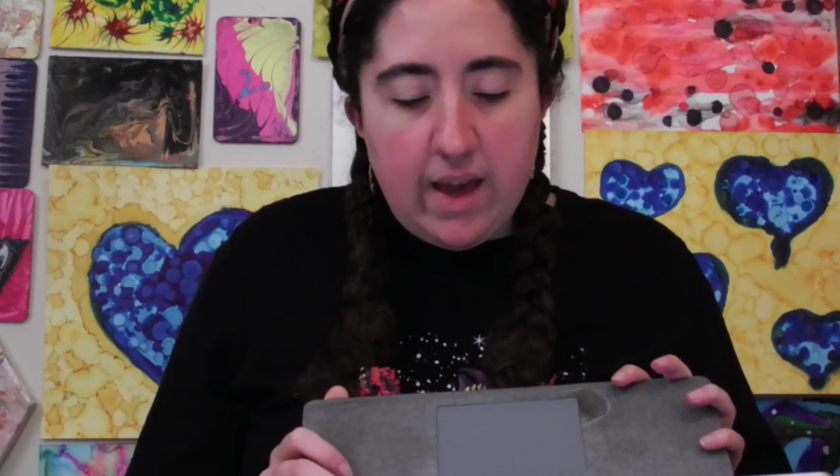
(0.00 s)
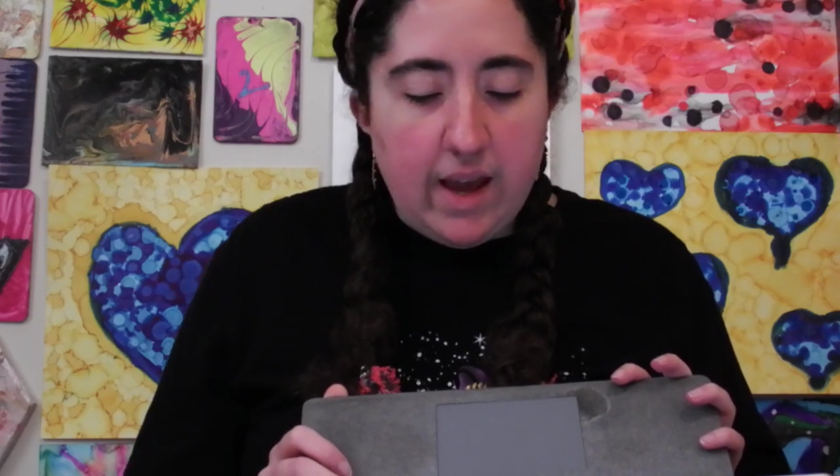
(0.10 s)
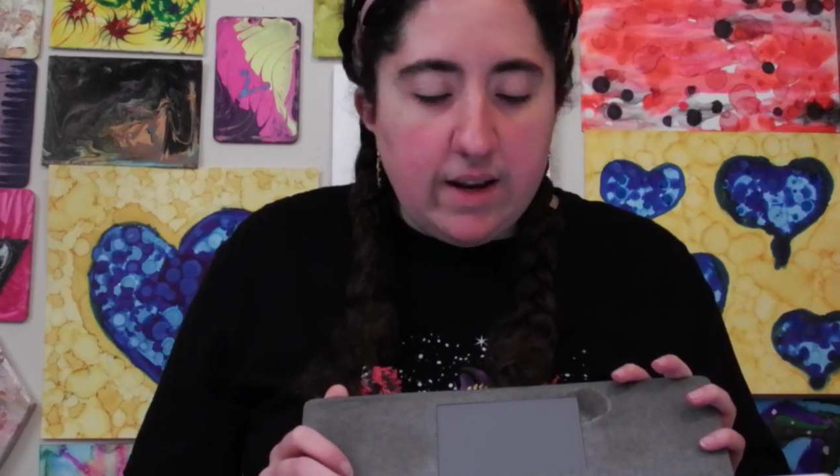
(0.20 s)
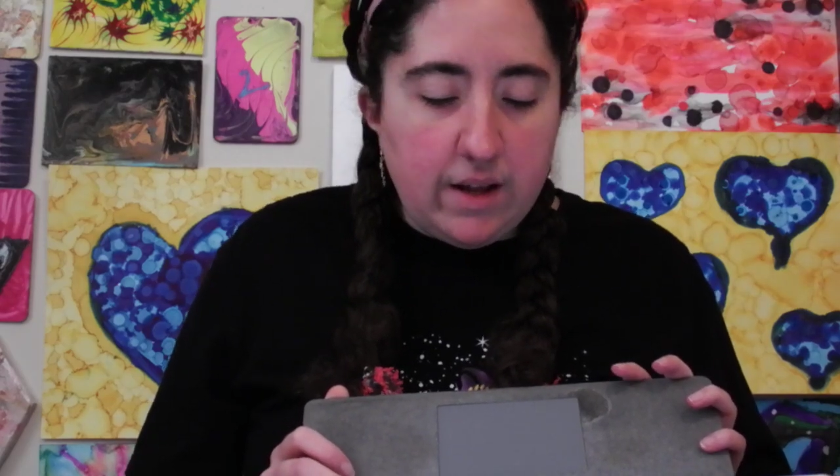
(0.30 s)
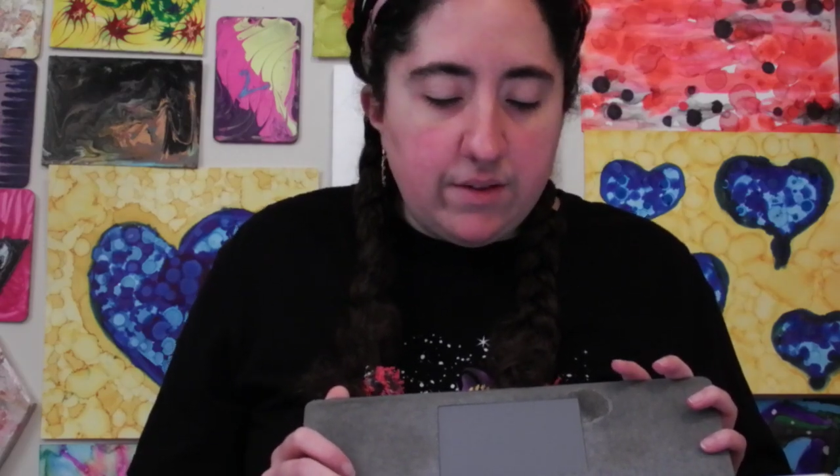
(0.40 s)

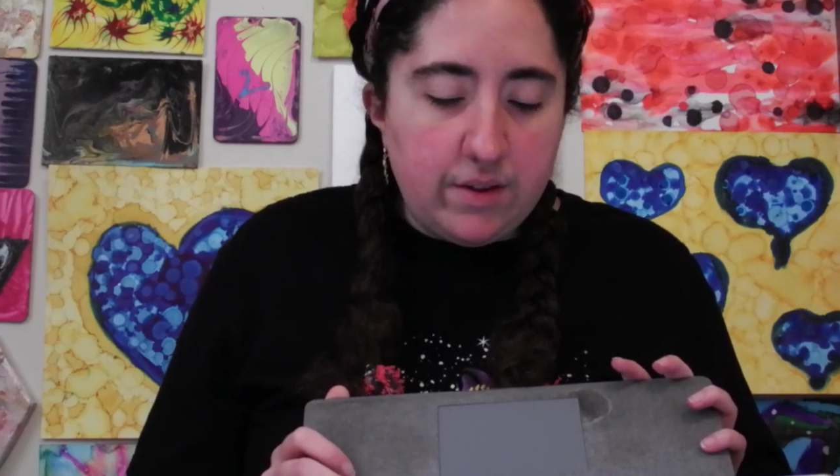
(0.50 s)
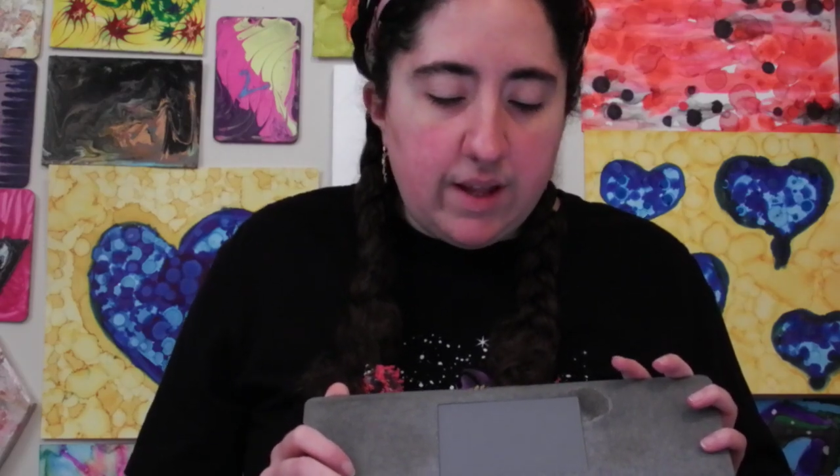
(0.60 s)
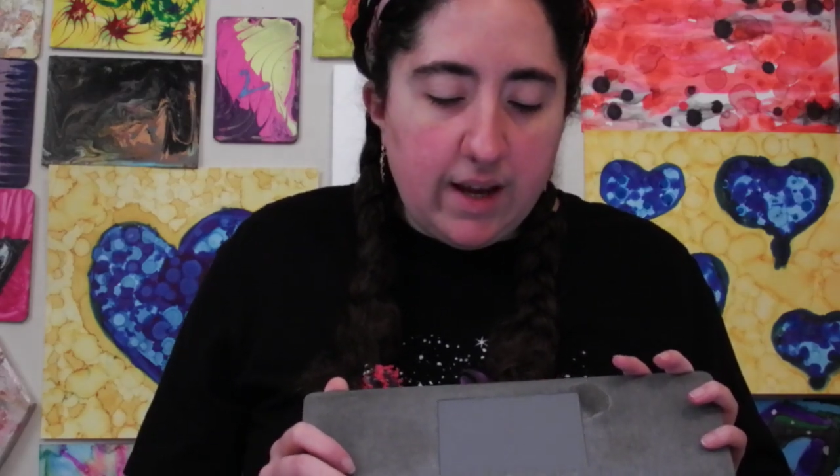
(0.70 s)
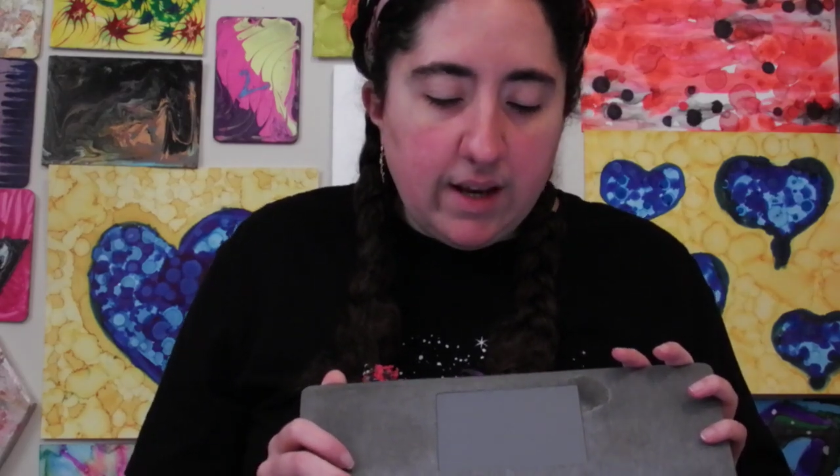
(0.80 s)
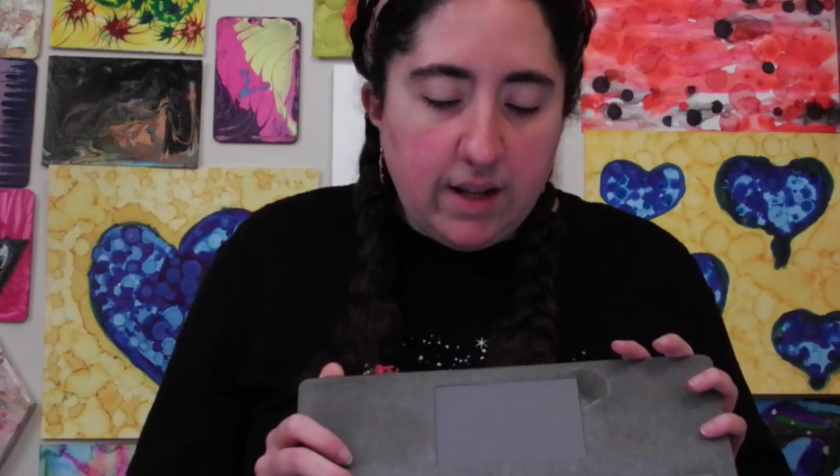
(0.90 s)
And after
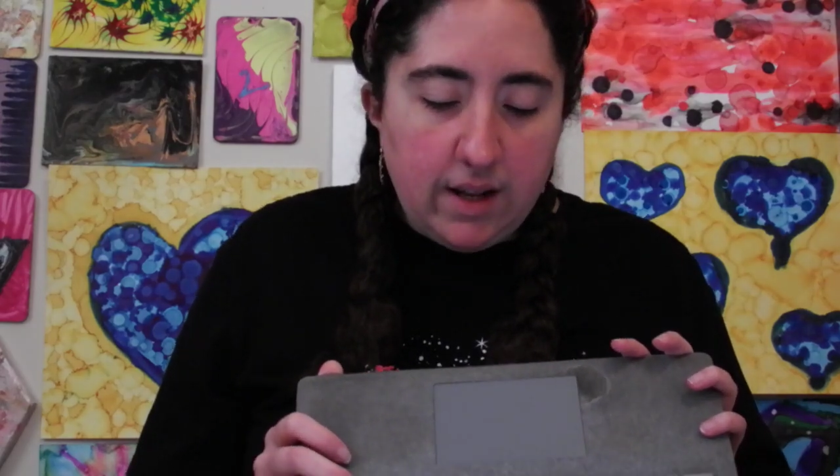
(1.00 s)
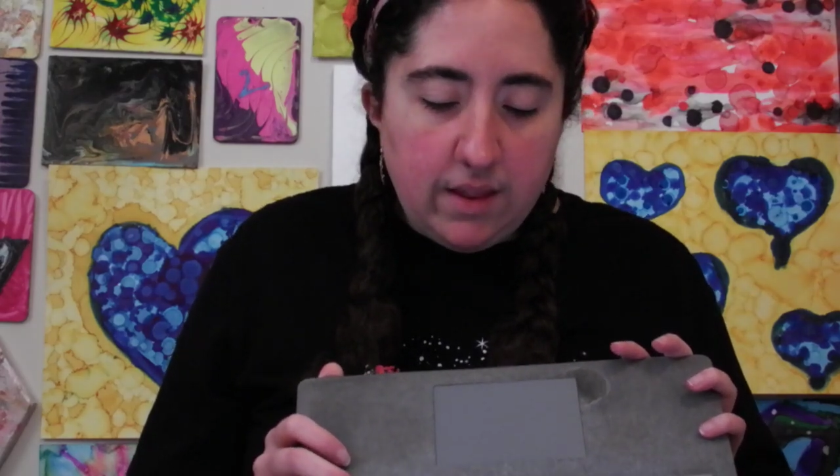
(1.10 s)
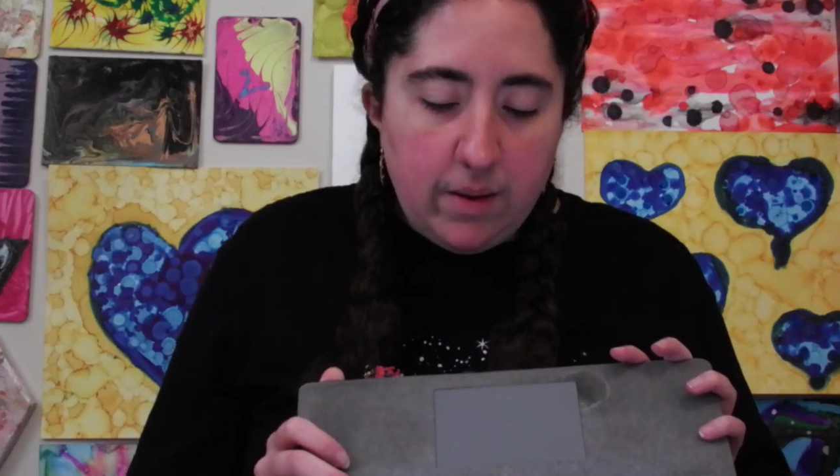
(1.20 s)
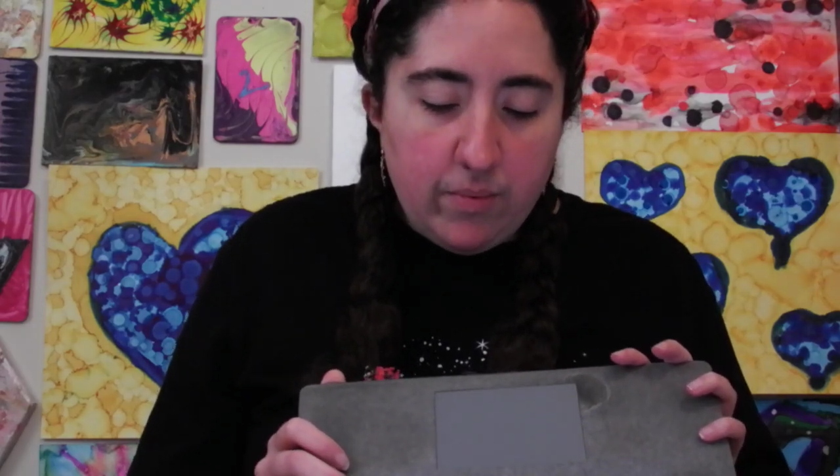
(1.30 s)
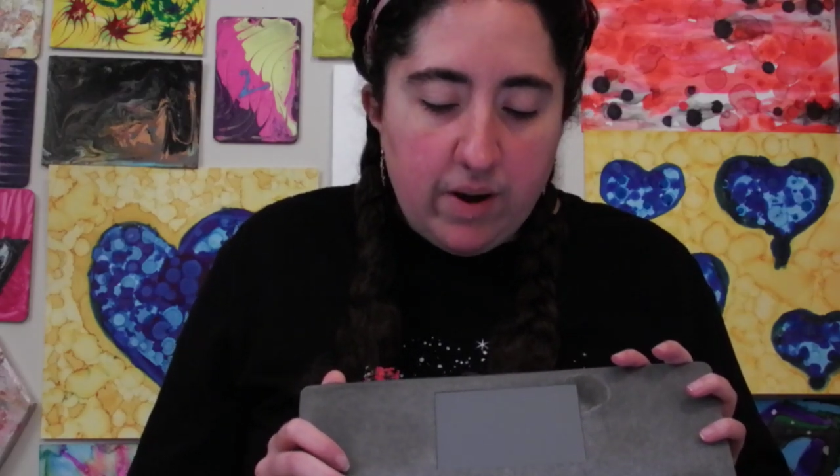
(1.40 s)
taking in a
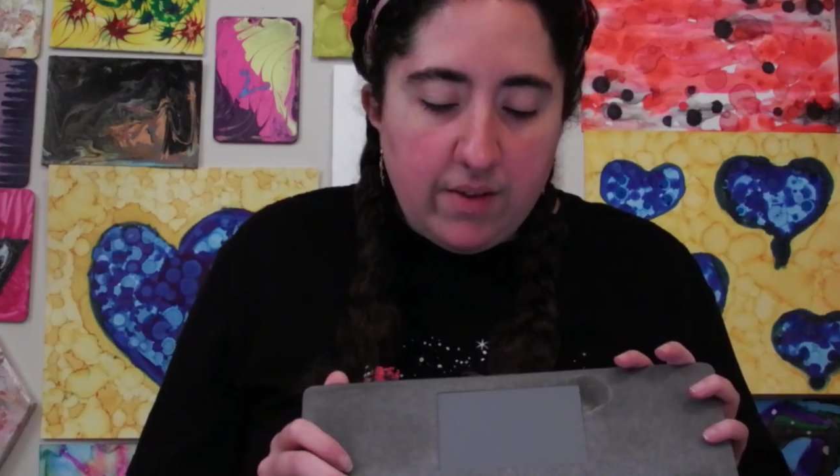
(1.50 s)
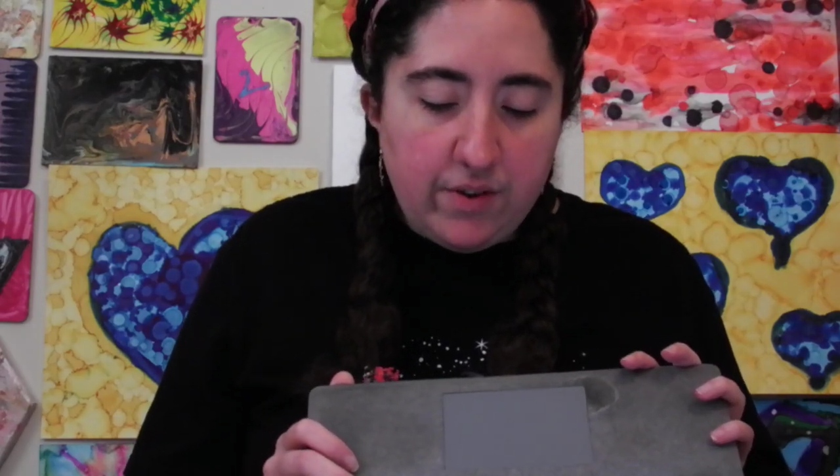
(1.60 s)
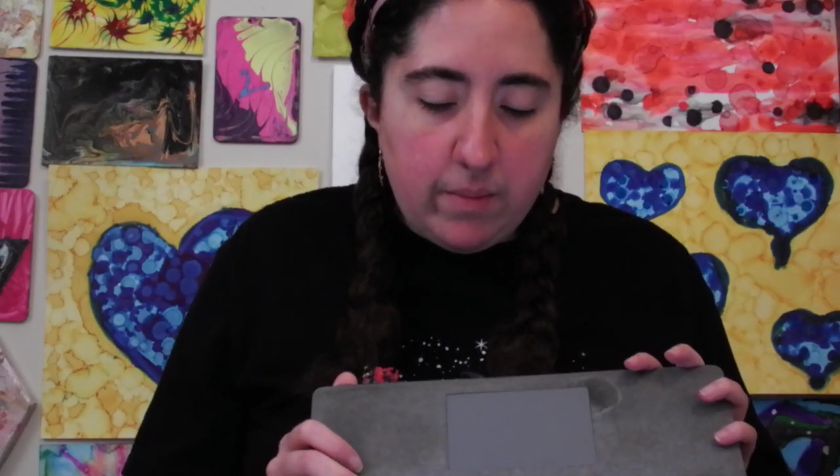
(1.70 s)
deep breath,